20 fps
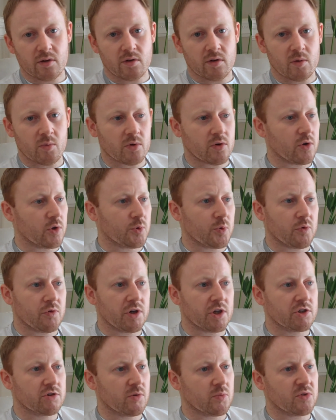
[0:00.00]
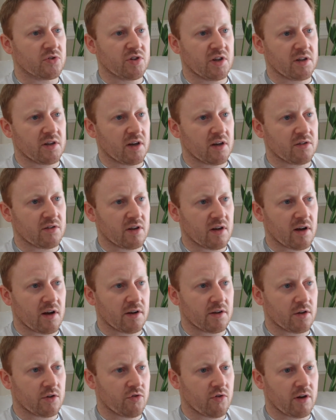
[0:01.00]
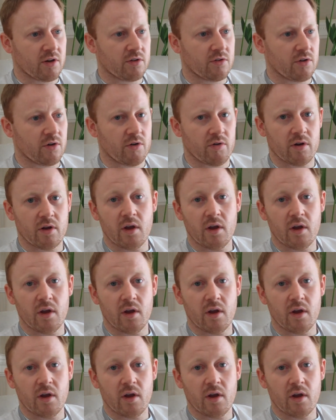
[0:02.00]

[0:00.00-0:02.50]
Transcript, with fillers: You know, we go to a restaurant, we see an idea, and you try to.